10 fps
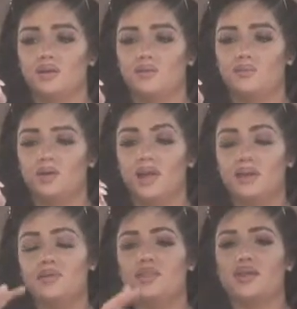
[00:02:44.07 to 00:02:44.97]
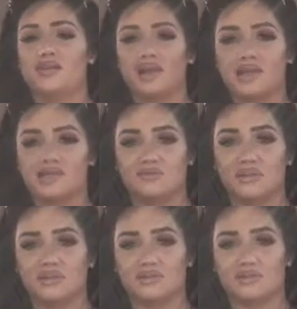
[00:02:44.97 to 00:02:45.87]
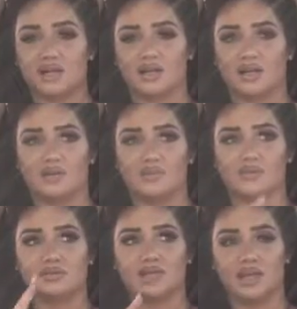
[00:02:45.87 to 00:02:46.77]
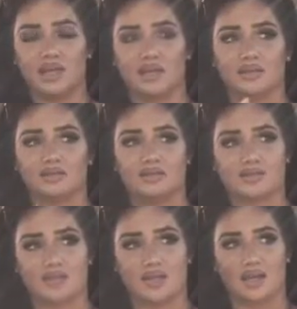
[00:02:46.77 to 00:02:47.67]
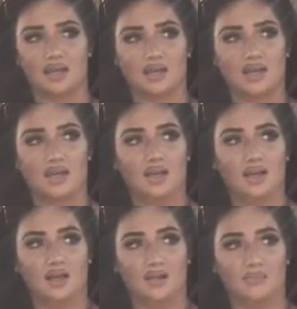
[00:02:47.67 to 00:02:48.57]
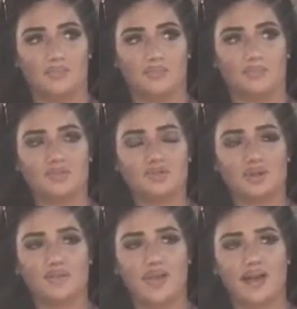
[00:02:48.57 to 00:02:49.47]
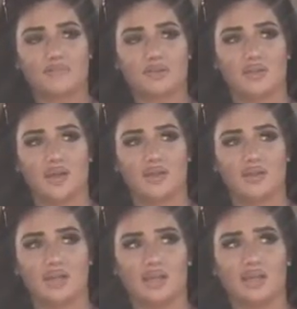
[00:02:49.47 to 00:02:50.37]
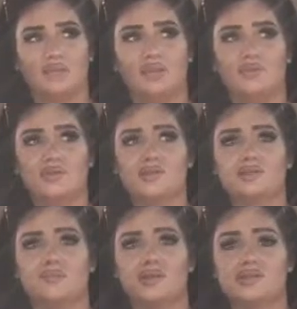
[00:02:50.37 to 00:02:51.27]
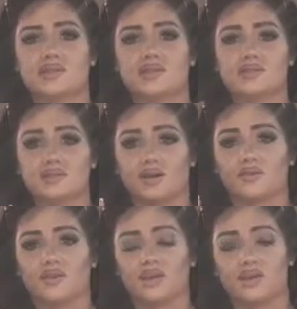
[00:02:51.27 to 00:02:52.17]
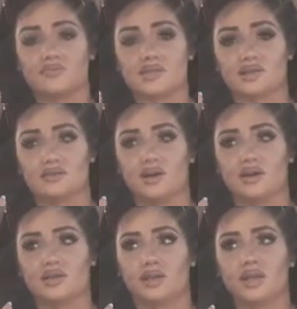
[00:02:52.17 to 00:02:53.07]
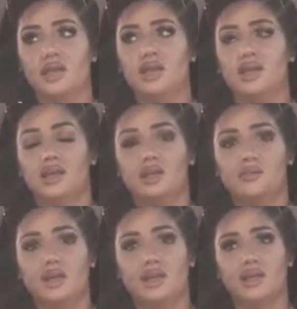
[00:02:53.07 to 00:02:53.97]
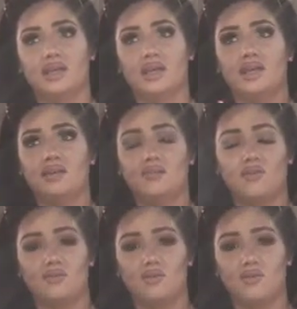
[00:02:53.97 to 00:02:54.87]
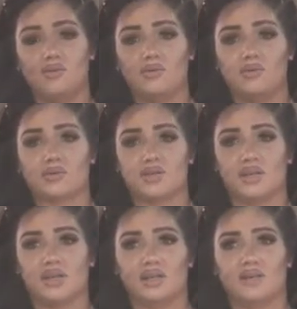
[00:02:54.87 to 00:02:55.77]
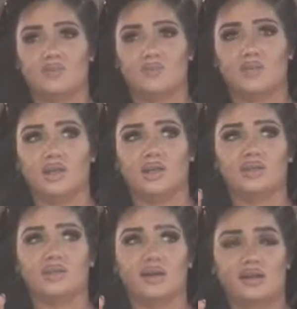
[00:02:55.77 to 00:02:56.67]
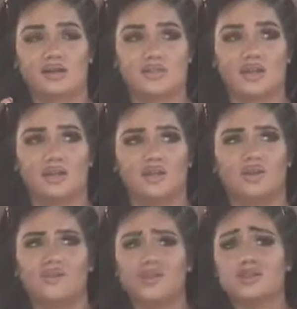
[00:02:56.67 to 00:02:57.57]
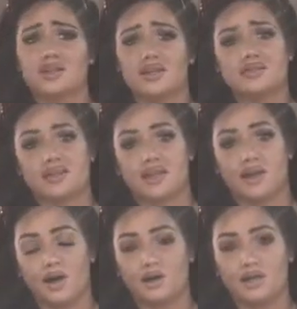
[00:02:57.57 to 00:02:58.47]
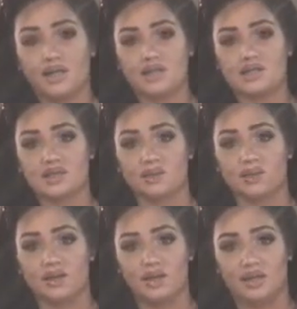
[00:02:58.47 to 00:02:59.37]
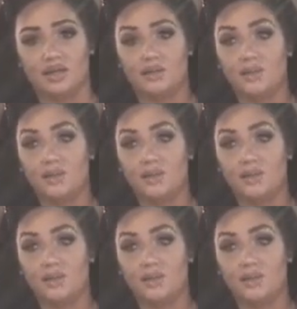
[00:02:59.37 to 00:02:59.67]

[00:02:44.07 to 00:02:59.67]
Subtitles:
When I made that last video talking about diet and this and that, shortly after that, he was basically starving himself out. He didn't want to eat any of the food that we were trying to give him, and the doctor said, eventually he's going to get hungry and he's going to want to eat.